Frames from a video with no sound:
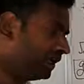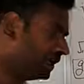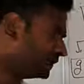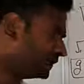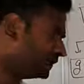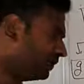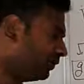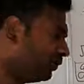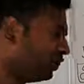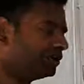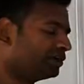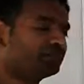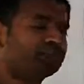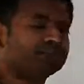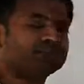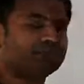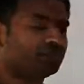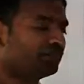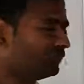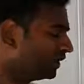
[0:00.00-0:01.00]
Yes, the water
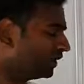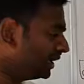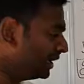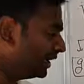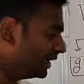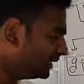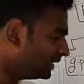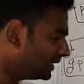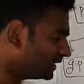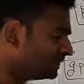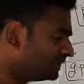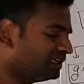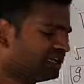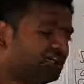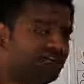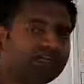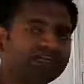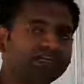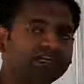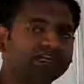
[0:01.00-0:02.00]
is moving. Does
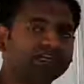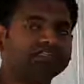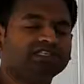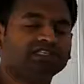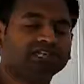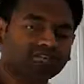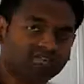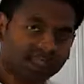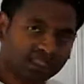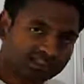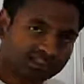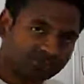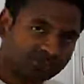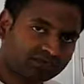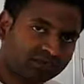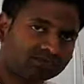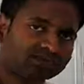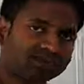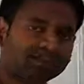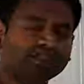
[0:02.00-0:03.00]
it have energy? Yes,
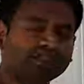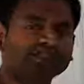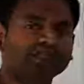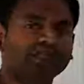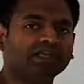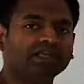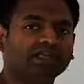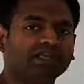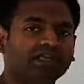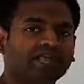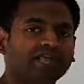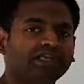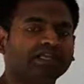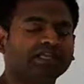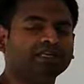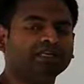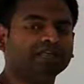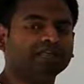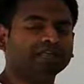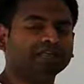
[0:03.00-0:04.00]
of course. This
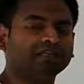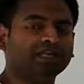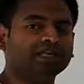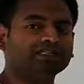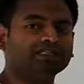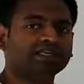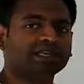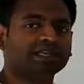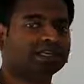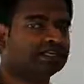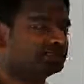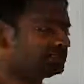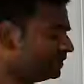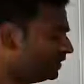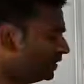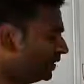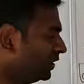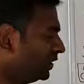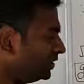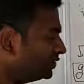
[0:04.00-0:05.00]
again, it also has
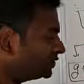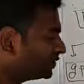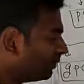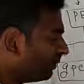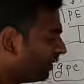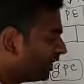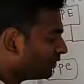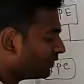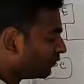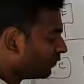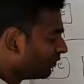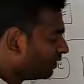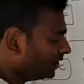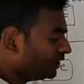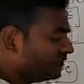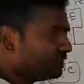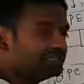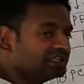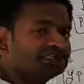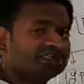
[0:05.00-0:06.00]
energy. So, but
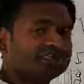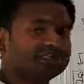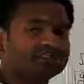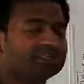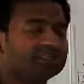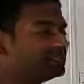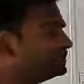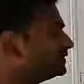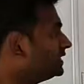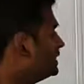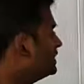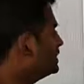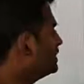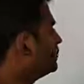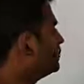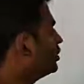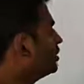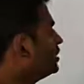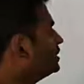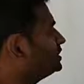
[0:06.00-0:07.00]
what energy is this? Is
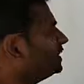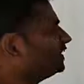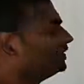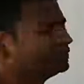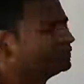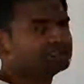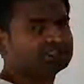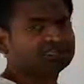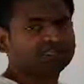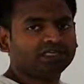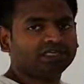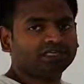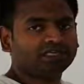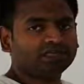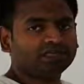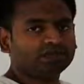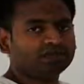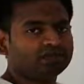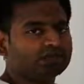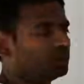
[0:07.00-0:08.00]
it potential energy?
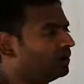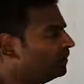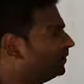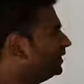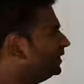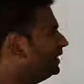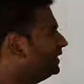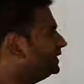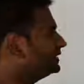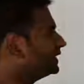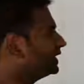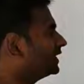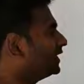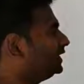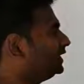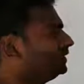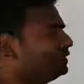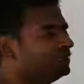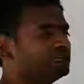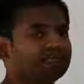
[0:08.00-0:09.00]
No, it is a
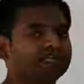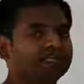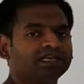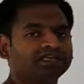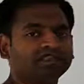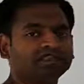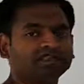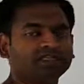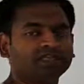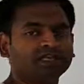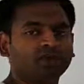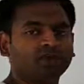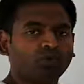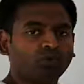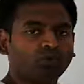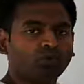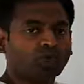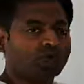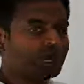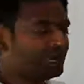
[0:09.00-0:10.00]
kinetic energy.
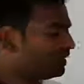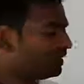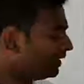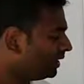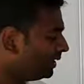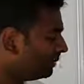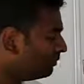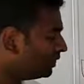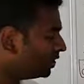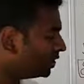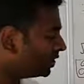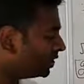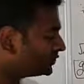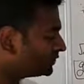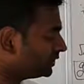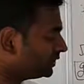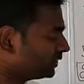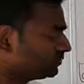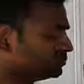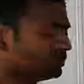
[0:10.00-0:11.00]
Why?
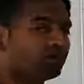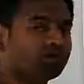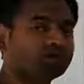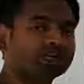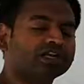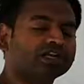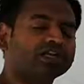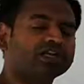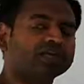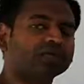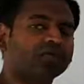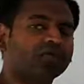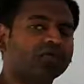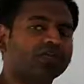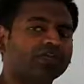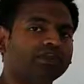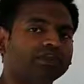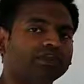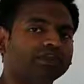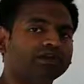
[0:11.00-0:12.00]
Because now the water is
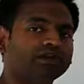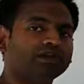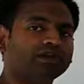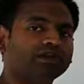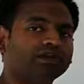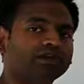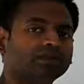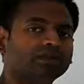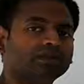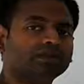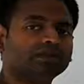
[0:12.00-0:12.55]
moving.